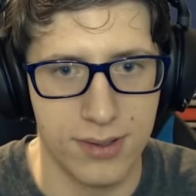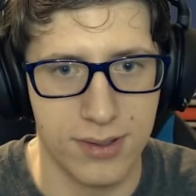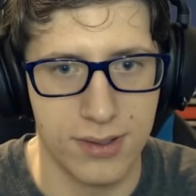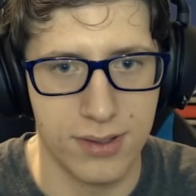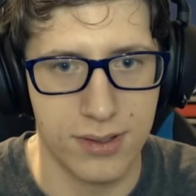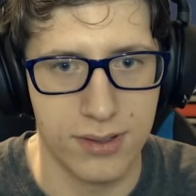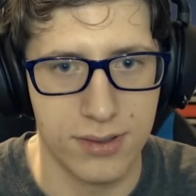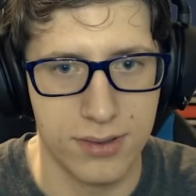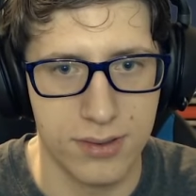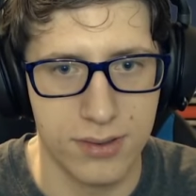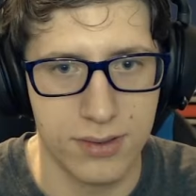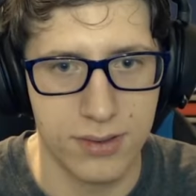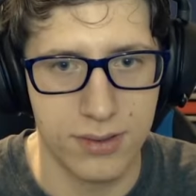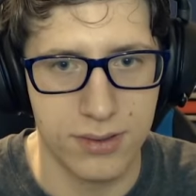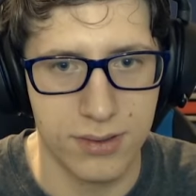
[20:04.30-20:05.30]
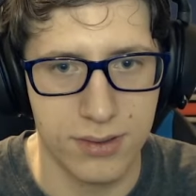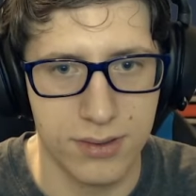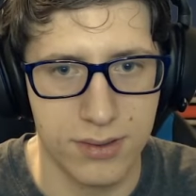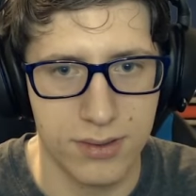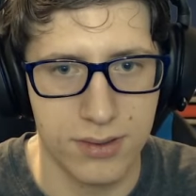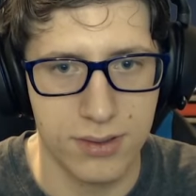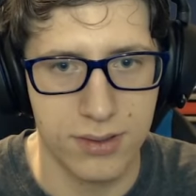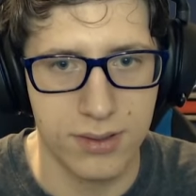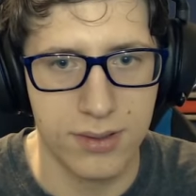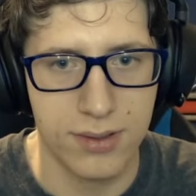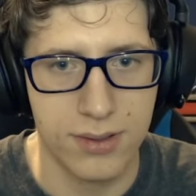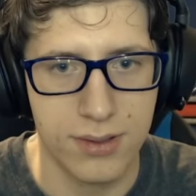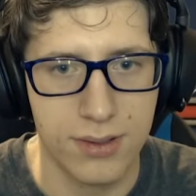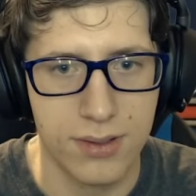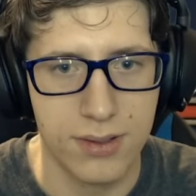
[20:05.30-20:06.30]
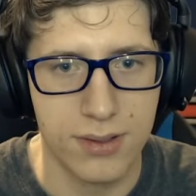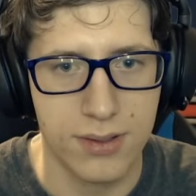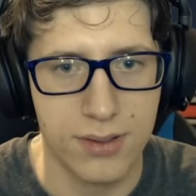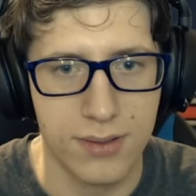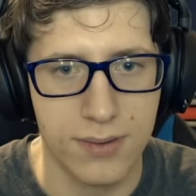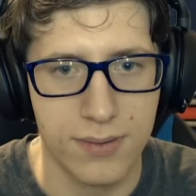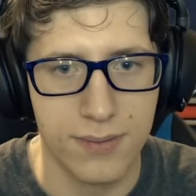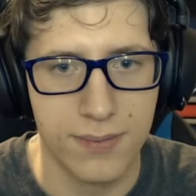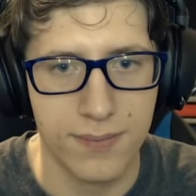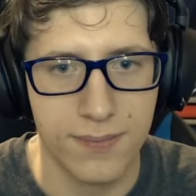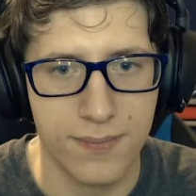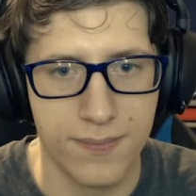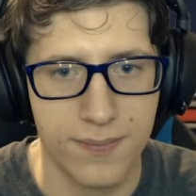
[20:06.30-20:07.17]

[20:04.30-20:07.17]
(silence)